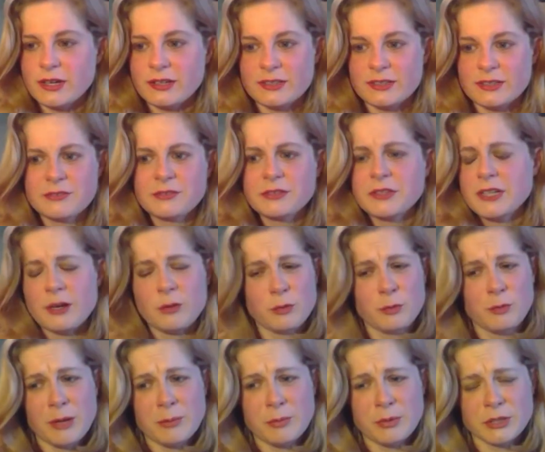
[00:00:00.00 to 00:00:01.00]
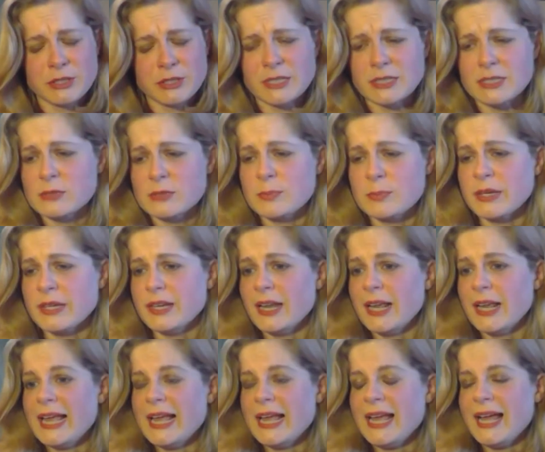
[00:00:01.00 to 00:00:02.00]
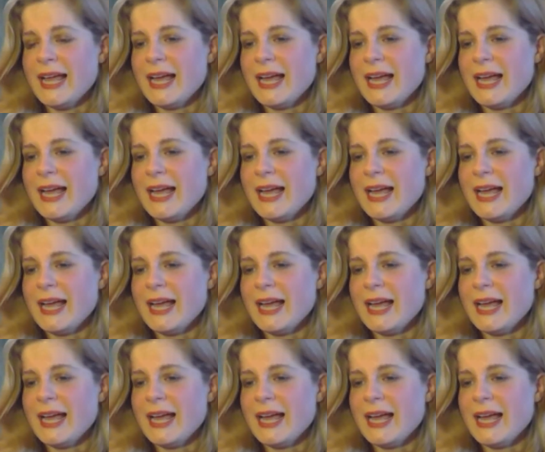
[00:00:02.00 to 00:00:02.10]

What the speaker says: Definitely not what my book does, but